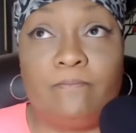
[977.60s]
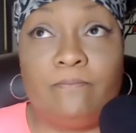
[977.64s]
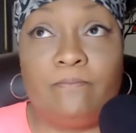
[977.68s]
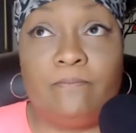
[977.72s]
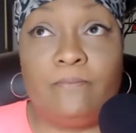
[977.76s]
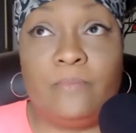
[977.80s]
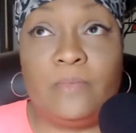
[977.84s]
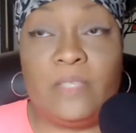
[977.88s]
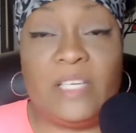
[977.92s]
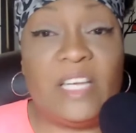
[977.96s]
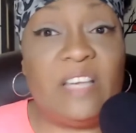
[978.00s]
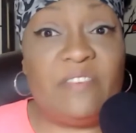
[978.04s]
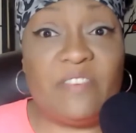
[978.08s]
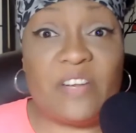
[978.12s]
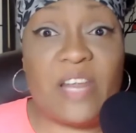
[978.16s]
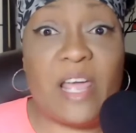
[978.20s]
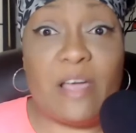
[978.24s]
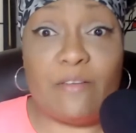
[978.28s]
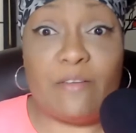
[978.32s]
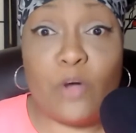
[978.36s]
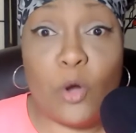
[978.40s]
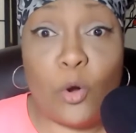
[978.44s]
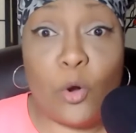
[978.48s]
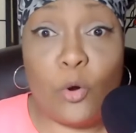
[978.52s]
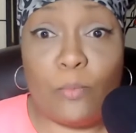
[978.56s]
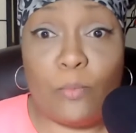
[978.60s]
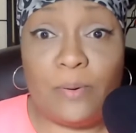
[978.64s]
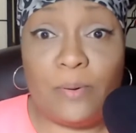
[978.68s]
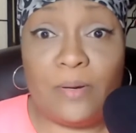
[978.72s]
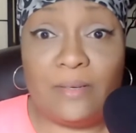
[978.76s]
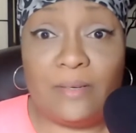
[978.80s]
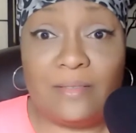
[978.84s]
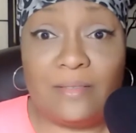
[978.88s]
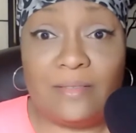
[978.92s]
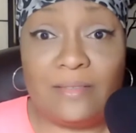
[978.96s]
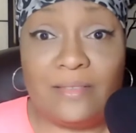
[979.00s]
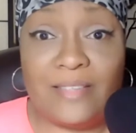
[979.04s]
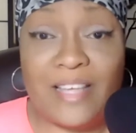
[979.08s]
even have hope
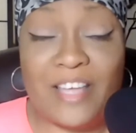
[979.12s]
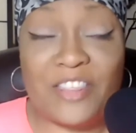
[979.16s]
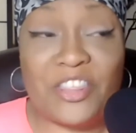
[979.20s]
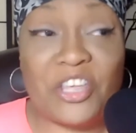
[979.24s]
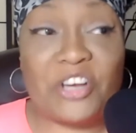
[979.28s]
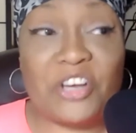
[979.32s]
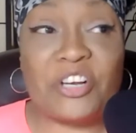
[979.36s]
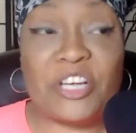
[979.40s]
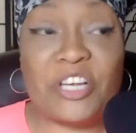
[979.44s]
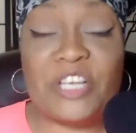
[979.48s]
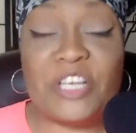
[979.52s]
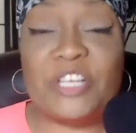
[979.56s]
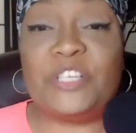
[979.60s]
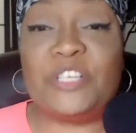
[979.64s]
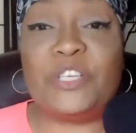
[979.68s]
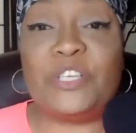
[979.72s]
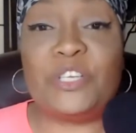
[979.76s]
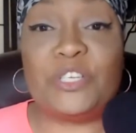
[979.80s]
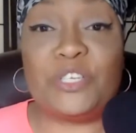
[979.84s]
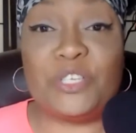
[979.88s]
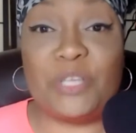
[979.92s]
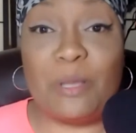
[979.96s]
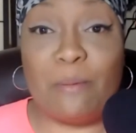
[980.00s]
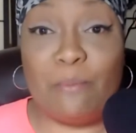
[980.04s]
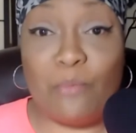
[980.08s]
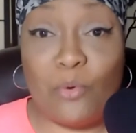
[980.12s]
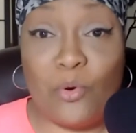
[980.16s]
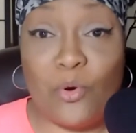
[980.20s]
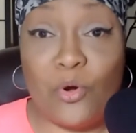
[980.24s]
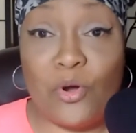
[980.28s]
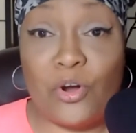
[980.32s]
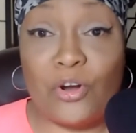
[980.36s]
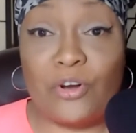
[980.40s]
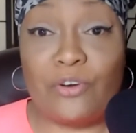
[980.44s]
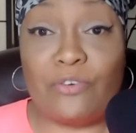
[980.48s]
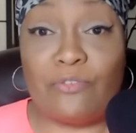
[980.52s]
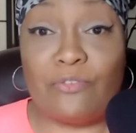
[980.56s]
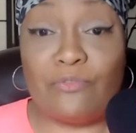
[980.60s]
that there is some
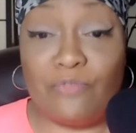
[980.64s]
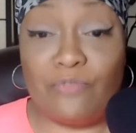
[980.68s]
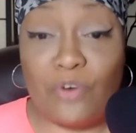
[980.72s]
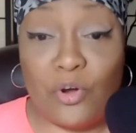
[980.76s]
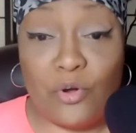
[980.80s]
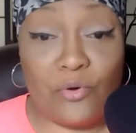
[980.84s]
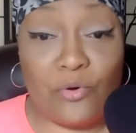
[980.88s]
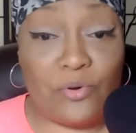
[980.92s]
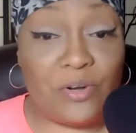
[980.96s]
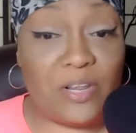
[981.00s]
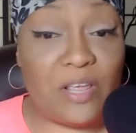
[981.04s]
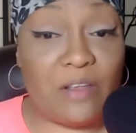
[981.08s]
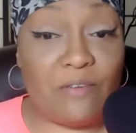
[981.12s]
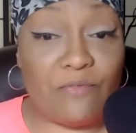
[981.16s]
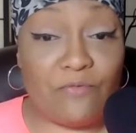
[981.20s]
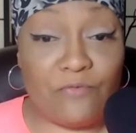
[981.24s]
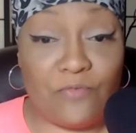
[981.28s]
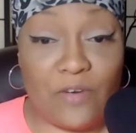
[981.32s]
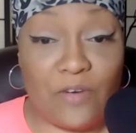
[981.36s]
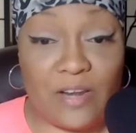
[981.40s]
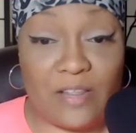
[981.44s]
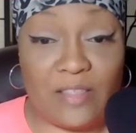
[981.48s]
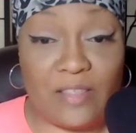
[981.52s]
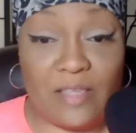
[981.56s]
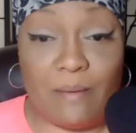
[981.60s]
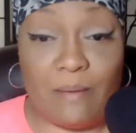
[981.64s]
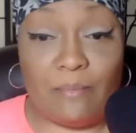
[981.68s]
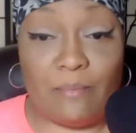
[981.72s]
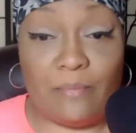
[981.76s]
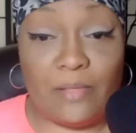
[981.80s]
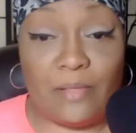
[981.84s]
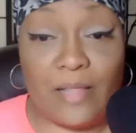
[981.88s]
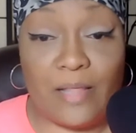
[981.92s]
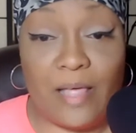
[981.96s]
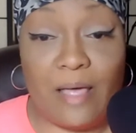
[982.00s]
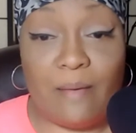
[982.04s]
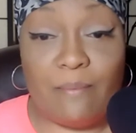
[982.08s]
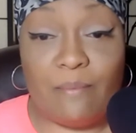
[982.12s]
more road in front of them.
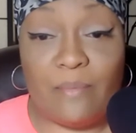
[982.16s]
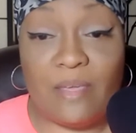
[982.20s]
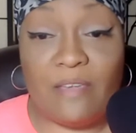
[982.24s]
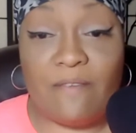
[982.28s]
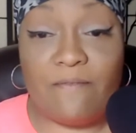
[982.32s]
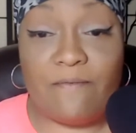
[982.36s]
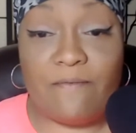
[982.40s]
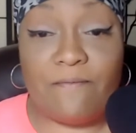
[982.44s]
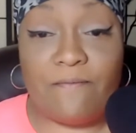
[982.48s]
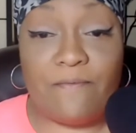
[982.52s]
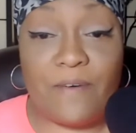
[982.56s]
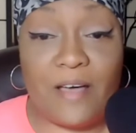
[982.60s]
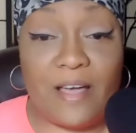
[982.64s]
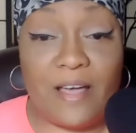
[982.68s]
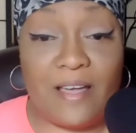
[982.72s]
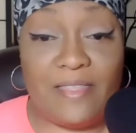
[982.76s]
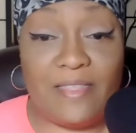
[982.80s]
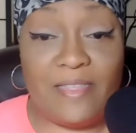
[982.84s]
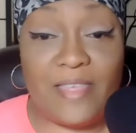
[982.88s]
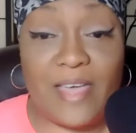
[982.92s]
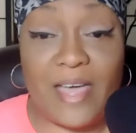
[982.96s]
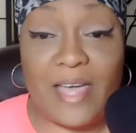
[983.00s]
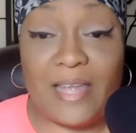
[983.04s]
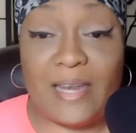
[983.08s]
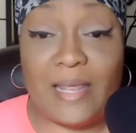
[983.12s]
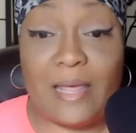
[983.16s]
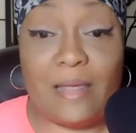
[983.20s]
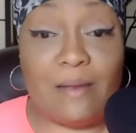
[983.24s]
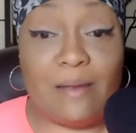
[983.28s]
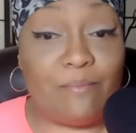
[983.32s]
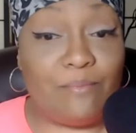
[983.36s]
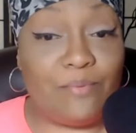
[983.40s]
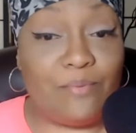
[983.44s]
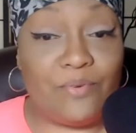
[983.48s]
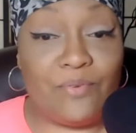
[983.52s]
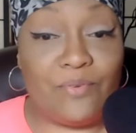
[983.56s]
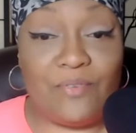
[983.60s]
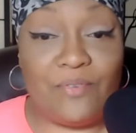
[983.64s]
Let me find that and
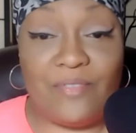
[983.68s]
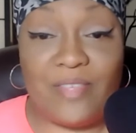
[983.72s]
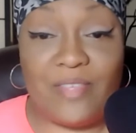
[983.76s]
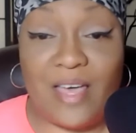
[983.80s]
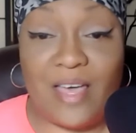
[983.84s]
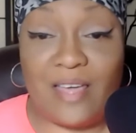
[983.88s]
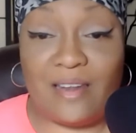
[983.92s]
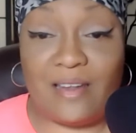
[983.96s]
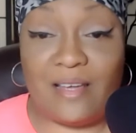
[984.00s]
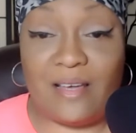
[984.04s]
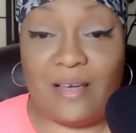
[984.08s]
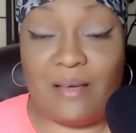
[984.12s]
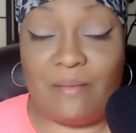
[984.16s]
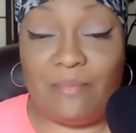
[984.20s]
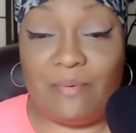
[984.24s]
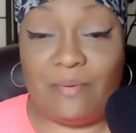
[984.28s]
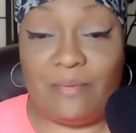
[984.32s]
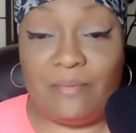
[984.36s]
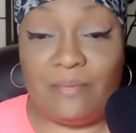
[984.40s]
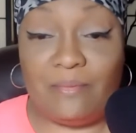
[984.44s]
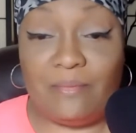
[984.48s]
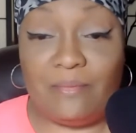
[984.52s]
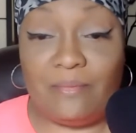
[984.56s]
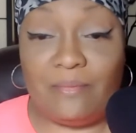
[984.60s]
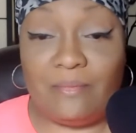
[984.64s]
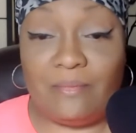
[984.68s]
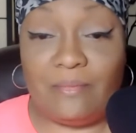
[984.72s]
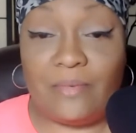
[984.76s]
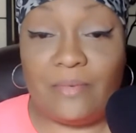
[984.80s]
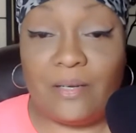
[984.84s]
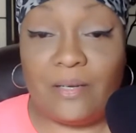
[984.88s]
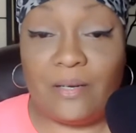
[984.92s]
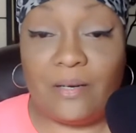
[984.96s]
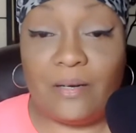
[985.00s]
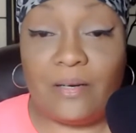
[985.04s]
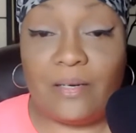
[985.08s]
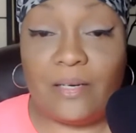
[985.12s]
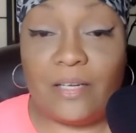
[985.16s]
pull that up.
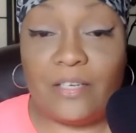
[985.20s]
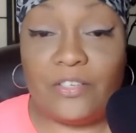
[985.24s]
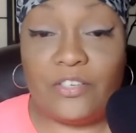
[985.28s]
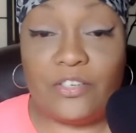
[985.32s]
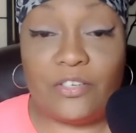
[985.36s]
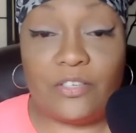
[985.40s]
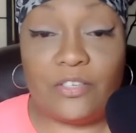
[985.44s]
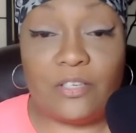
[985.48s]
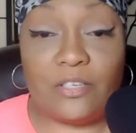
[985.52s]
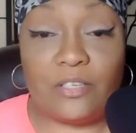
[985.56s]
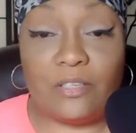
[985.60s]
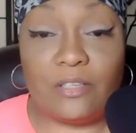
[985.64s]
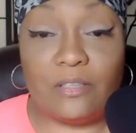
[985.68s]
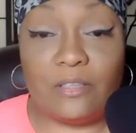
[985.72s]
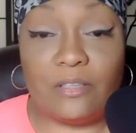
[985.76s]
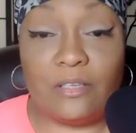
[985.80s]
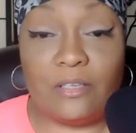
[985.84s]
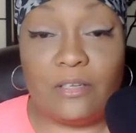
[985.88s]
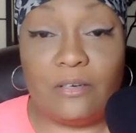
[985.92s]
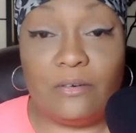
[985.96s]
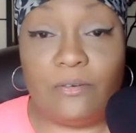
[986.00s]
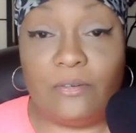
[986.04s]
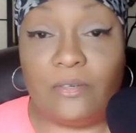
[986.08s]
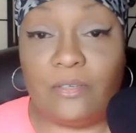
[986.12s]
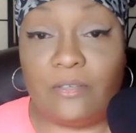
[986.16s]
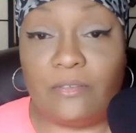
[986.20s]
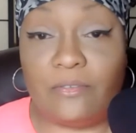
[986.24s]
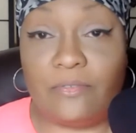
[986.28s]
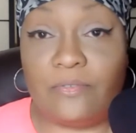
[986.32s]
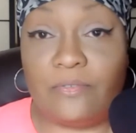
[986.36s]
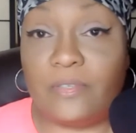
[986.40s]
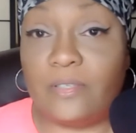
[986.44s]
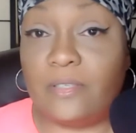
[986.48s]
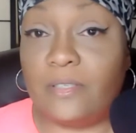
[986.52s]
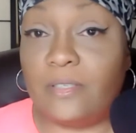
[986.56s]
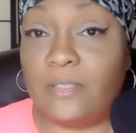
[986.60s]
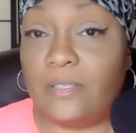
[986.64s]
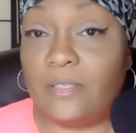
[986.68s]
Aren't I just a load of...
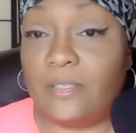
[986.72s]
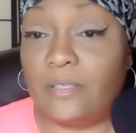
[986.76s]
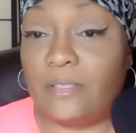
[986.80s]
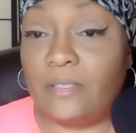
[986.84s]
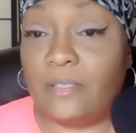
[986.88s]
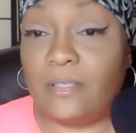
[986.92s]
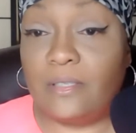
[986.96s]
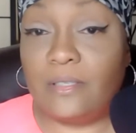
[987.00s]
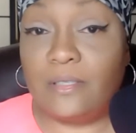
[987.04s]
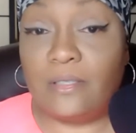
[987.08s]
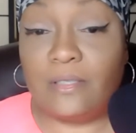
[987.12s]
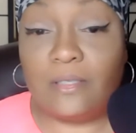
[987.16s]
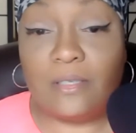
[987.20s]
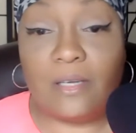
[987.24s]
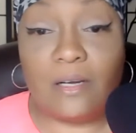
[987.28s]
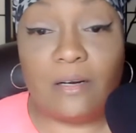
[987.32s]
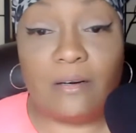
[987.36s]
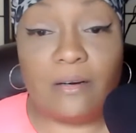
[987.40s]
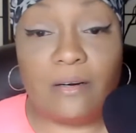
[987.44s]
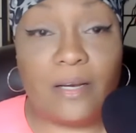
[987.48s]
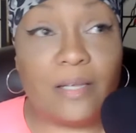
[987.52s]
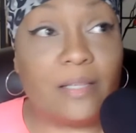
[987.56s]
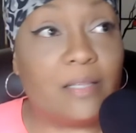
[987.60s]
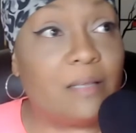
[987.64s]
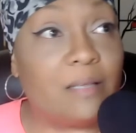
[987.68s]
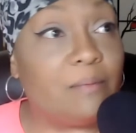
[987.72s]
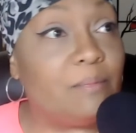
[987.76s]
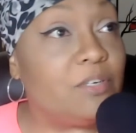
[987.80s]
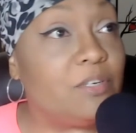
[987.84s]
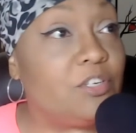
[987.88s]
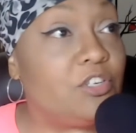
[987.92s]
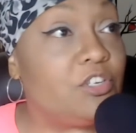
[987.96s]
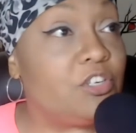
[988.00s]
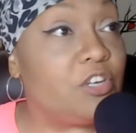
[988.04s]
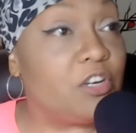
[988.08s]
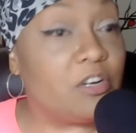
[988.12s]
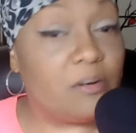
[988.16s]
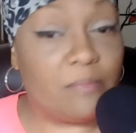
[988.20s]
All right, let me
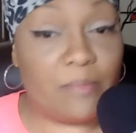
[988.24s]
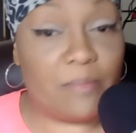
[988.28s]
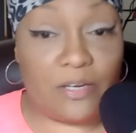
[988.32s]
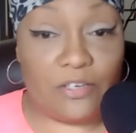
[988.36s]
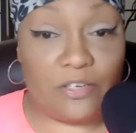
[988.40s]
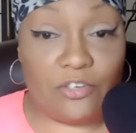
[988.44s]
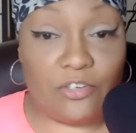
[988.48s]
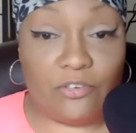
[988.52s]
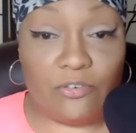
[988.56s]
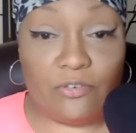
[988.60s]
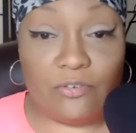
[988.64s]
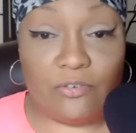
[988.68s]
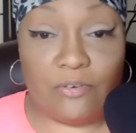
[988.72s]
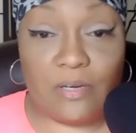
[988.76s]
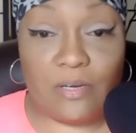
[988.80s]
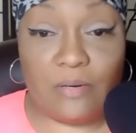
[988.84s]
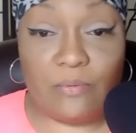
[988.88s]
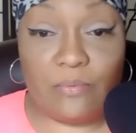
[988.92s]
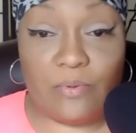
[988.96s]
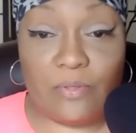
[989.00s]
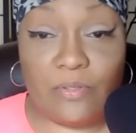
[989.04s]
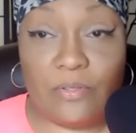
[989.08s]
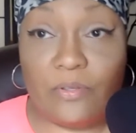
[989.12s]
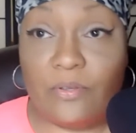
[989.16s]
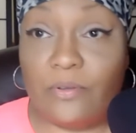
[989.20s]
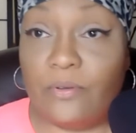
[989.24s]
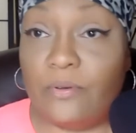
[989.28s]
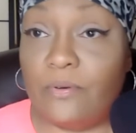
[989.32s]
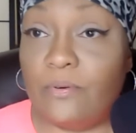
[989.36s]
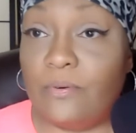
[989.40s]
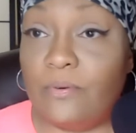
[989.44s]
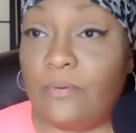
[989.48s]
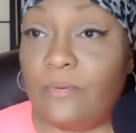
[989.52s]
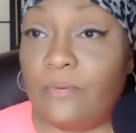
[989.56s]
share my screen with you.